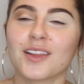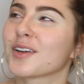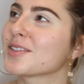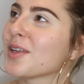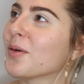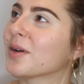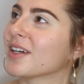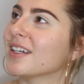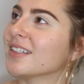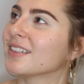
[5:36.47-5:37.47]
Look so
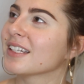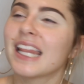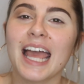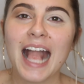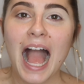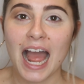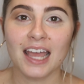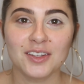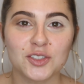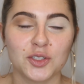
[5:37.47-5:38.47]
good. Like,
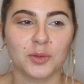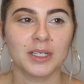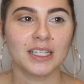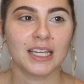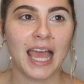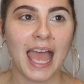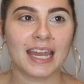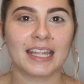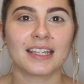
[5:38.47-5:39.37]
I do it and